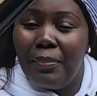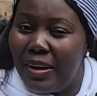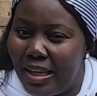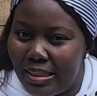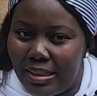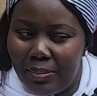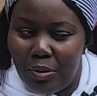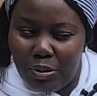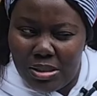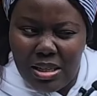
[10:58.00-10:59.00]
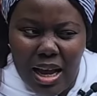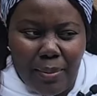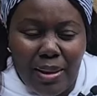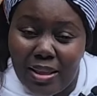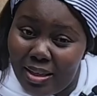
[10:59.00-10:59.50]
blend them on
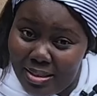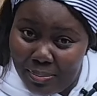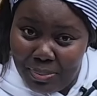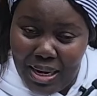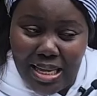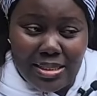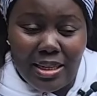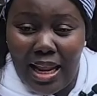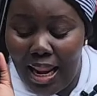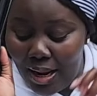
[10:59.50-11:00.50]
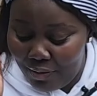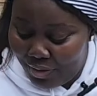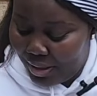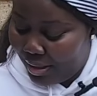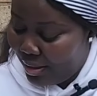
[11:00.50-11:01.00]
time. I think it's a plus, and I
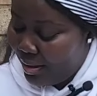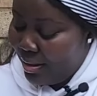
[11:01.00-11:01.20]
love it.